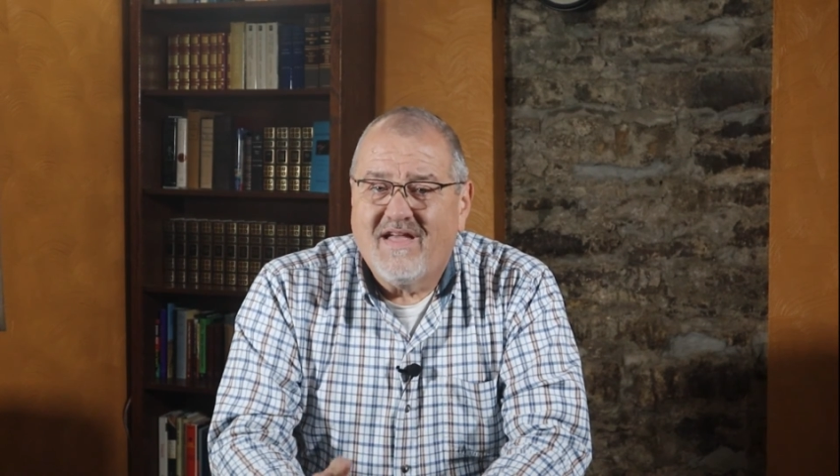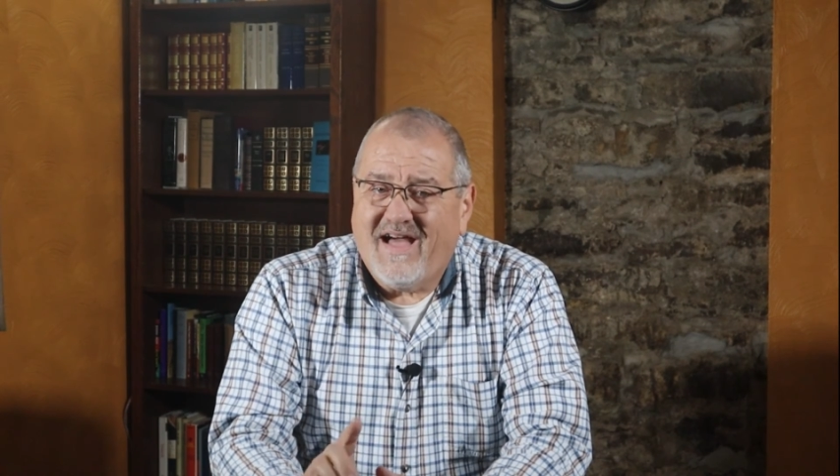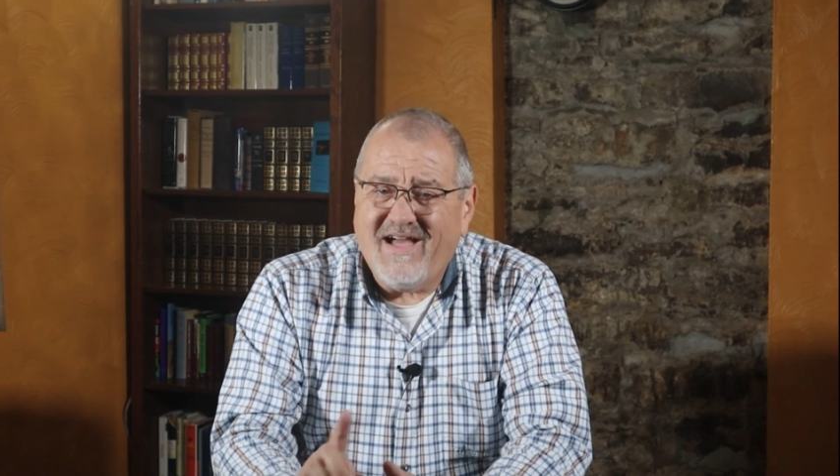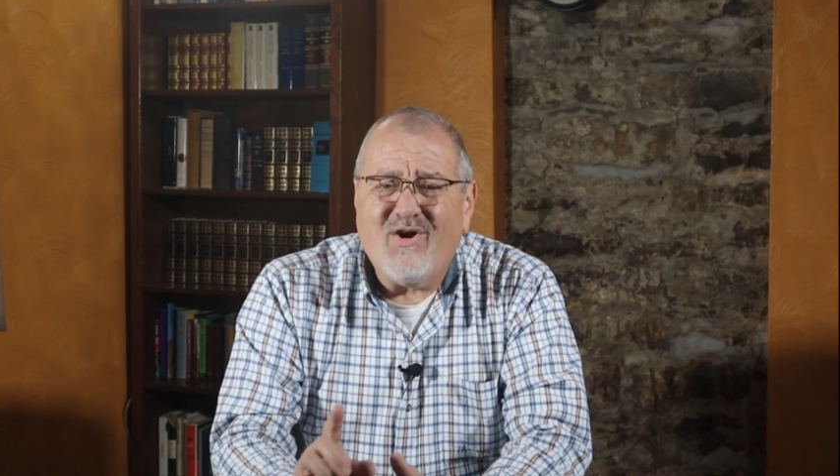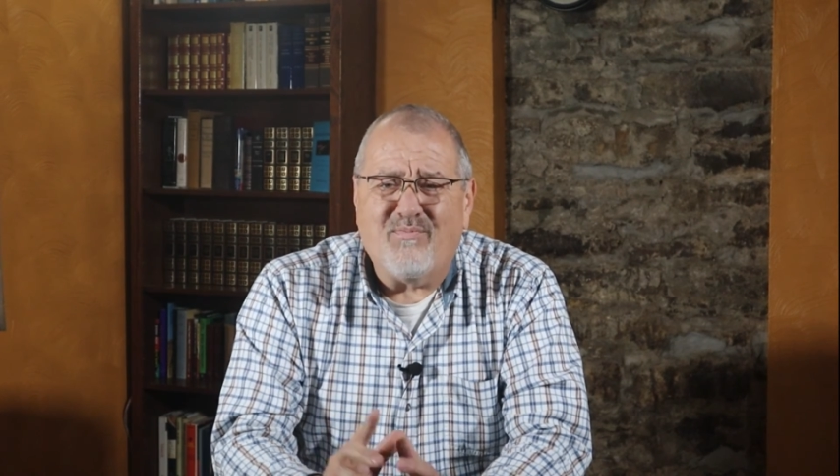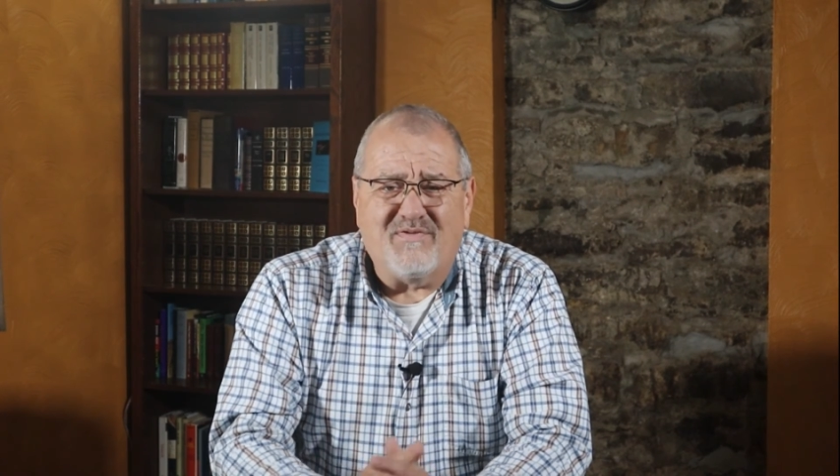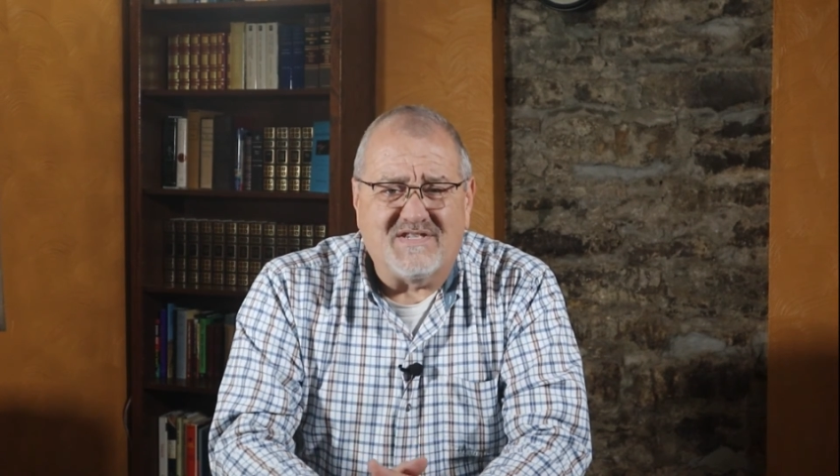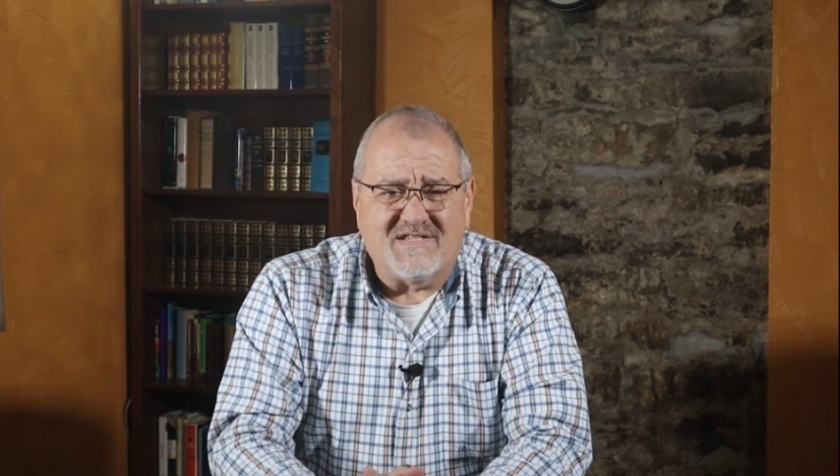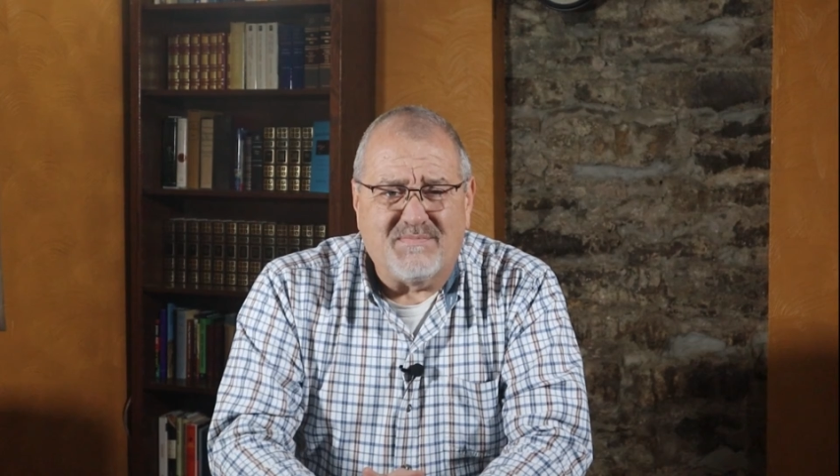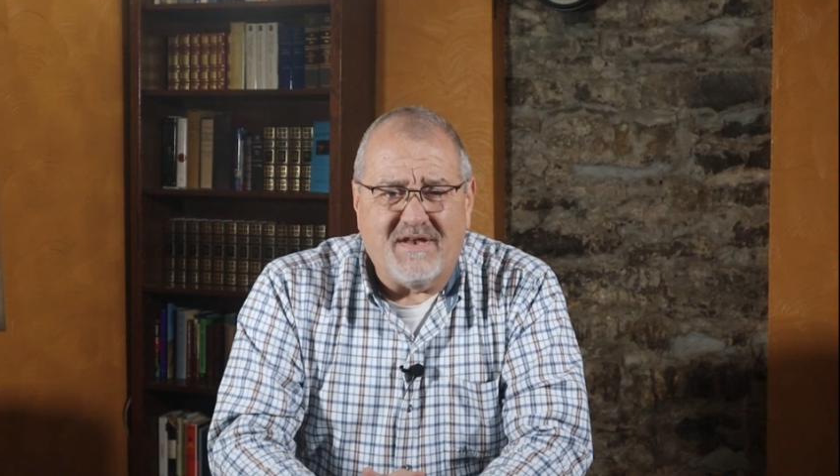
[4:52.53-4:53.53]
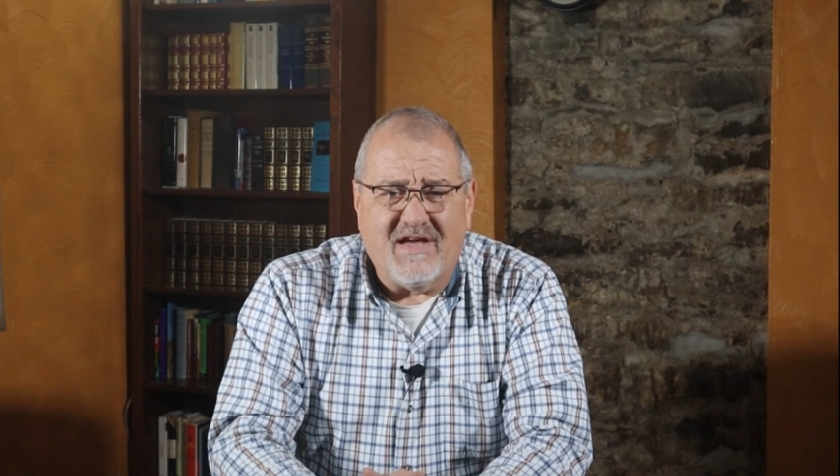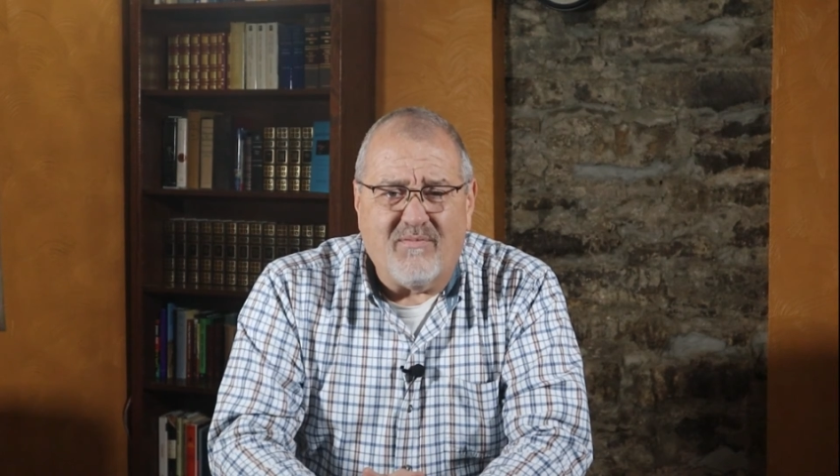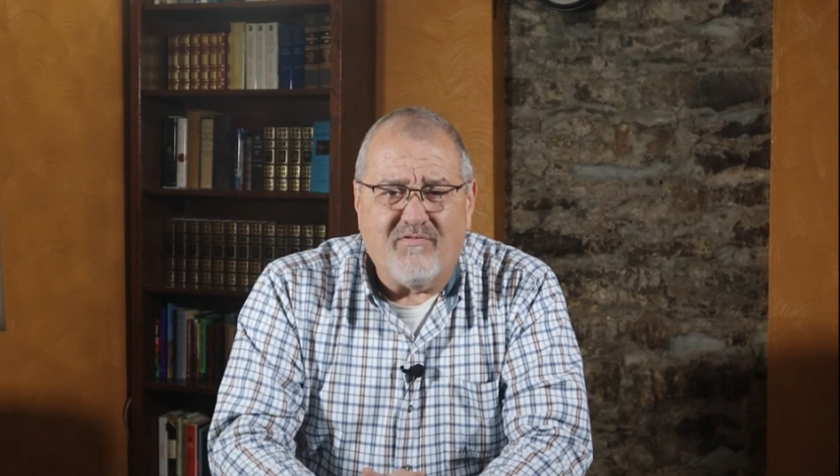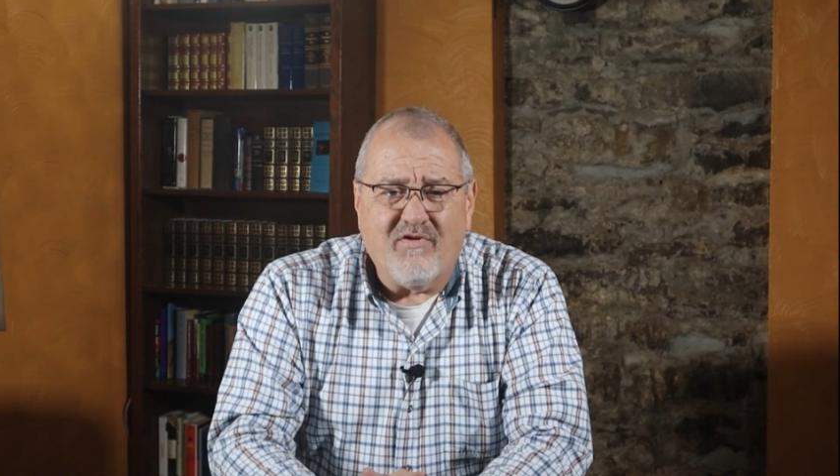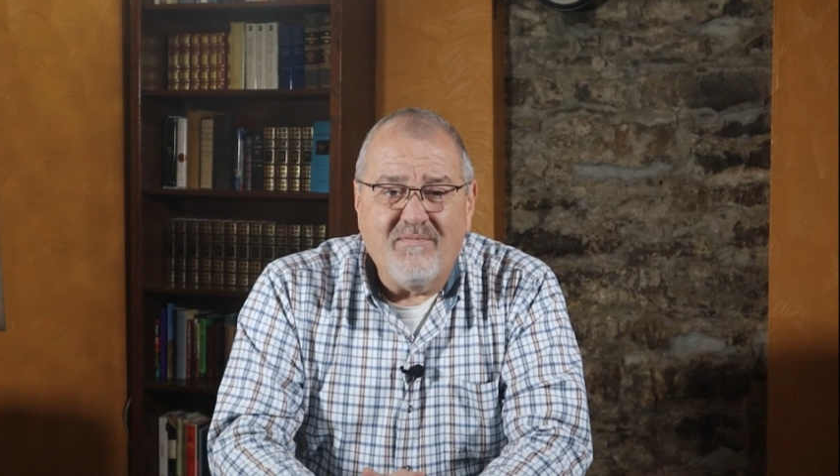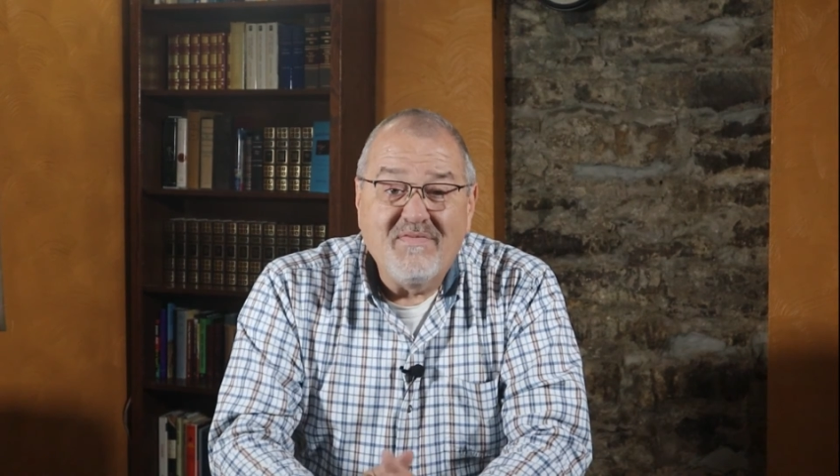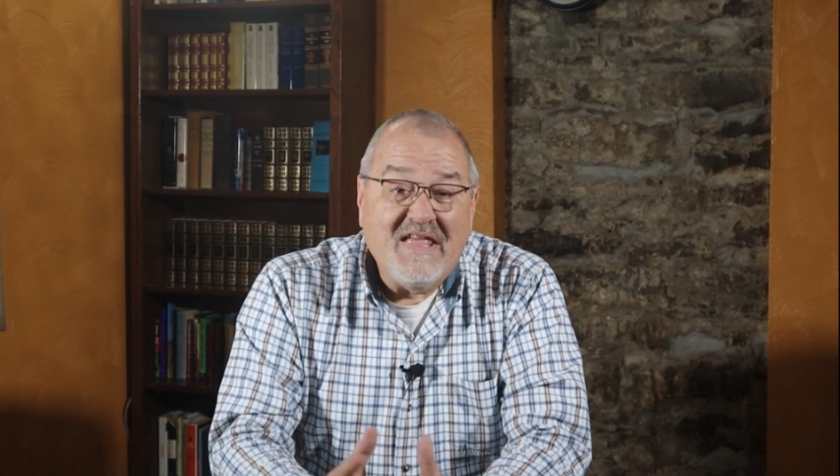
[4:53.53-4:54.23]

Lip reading: I hope this has been helpful.